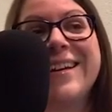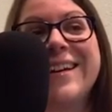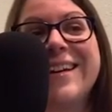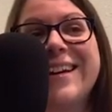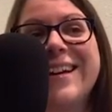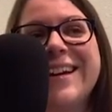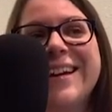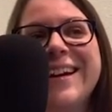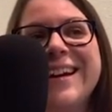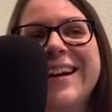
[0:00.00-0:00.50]

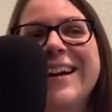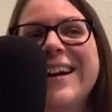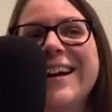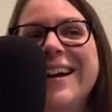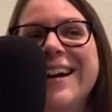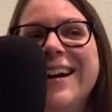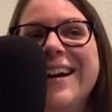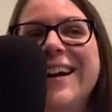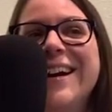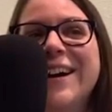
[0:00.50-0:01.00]

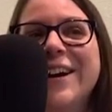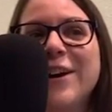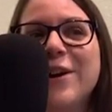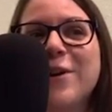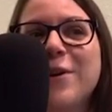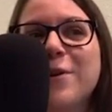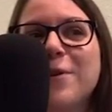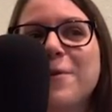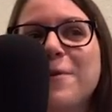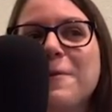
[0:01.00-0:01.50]

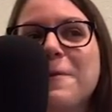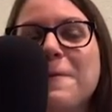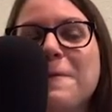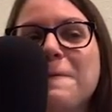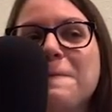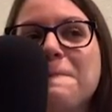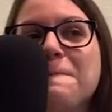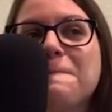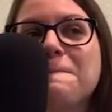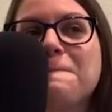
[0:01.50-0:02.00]

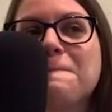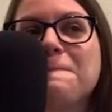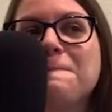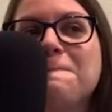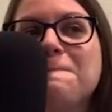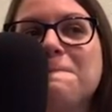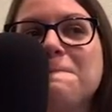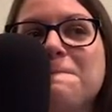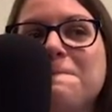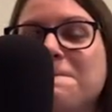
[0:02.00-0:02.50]

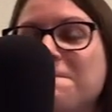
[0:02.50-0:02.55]
No words are spoken by the person on screen.